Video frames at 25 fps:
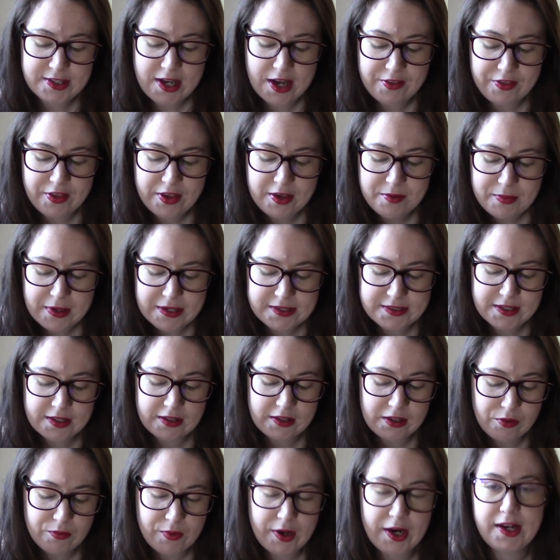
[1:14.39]
I think
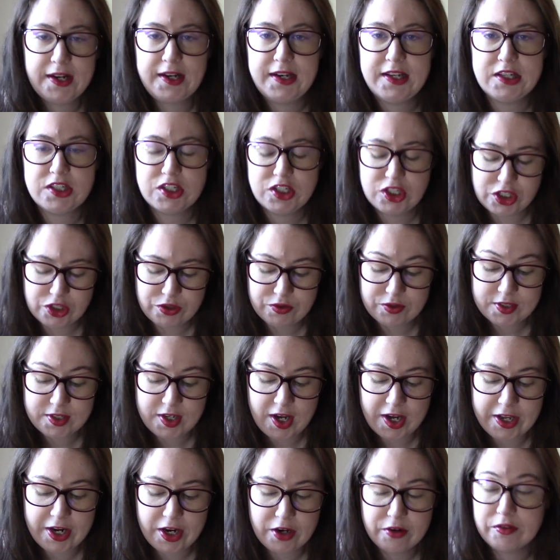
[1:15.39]
basically what I need to do is
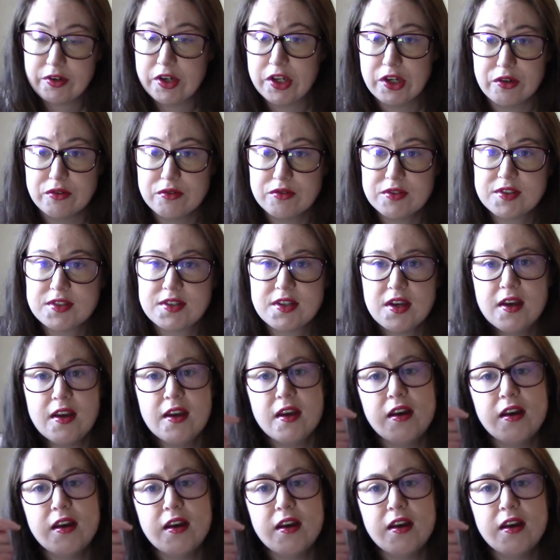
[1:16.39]
cut out news.